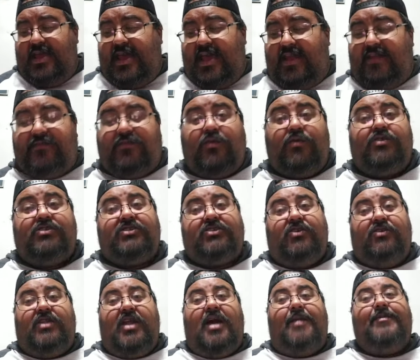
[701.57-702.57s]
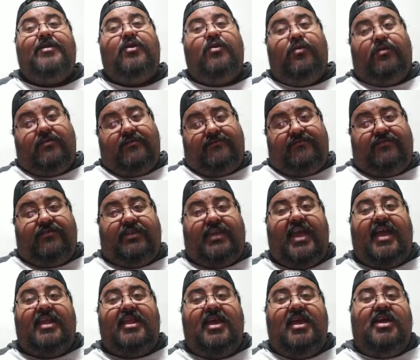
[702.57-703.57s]
And of course, Konami, who could
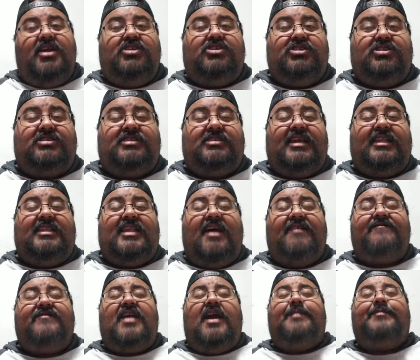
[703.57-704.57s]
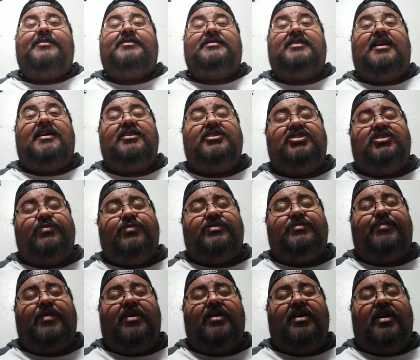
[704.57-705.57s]
forget, just like Death Yamasan, she was
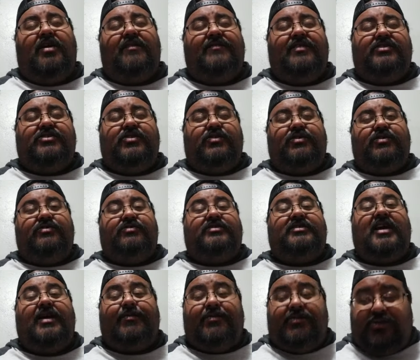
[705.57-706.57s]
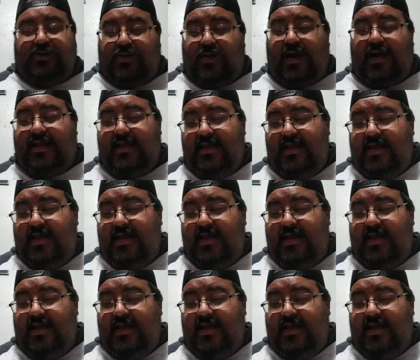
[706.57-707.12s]
part of the Tokyo Cyber Squad.